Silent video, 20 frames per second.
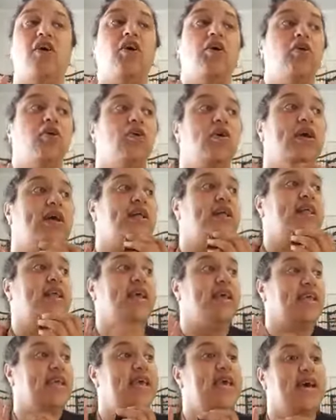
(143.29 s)
So,
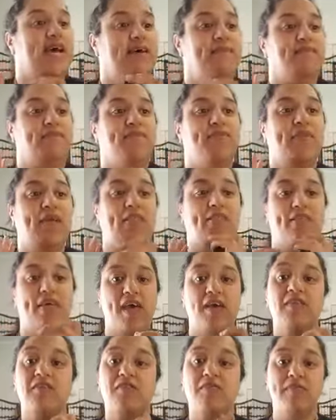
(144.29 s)
yeah.
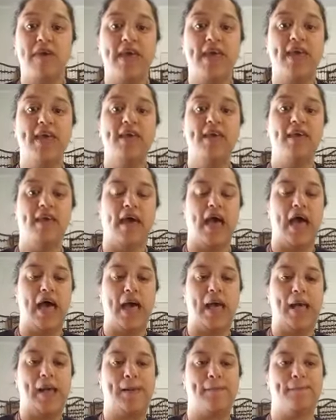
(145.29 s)
That's me.
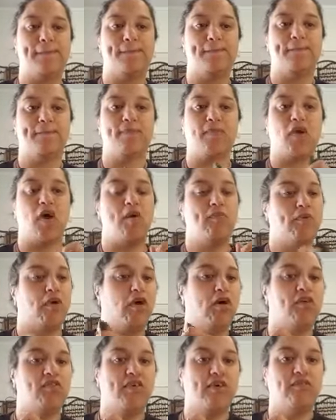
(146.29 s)

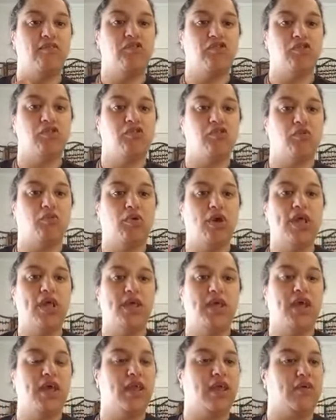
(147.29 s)
Hope you guys have enjoyed your
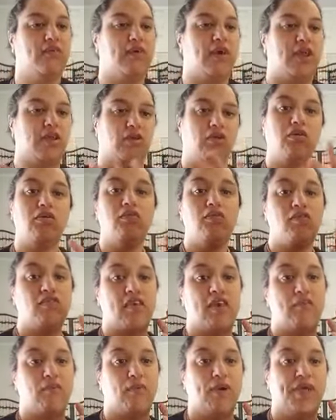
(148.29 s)
week and have had a
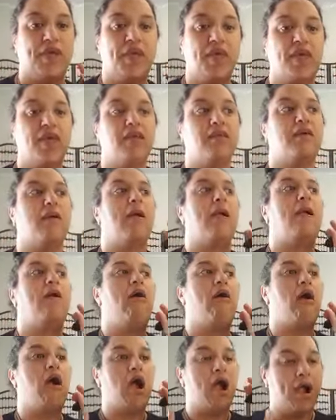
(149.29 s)
good, safe weekend.
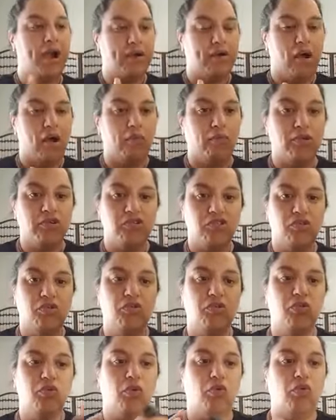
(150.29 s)
And I
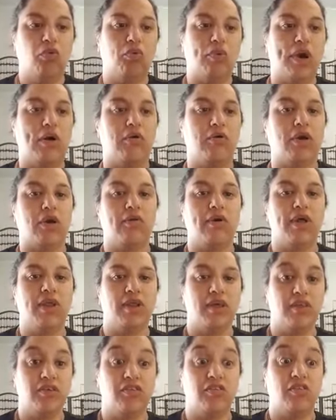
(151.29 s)
wish you all well
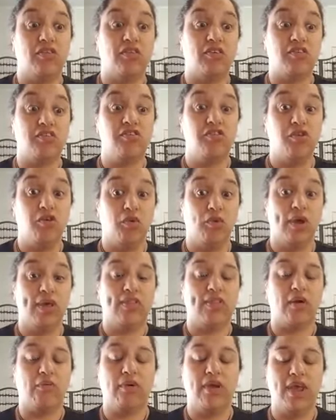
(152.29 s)
going into this
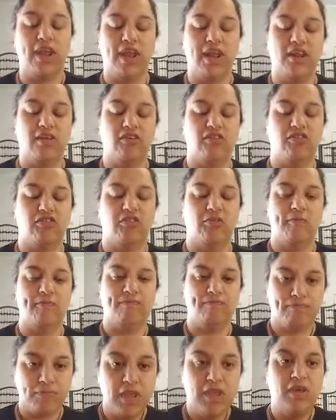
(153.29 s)
new week that we're heading
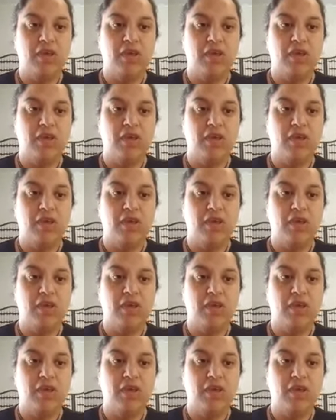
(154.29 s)
into.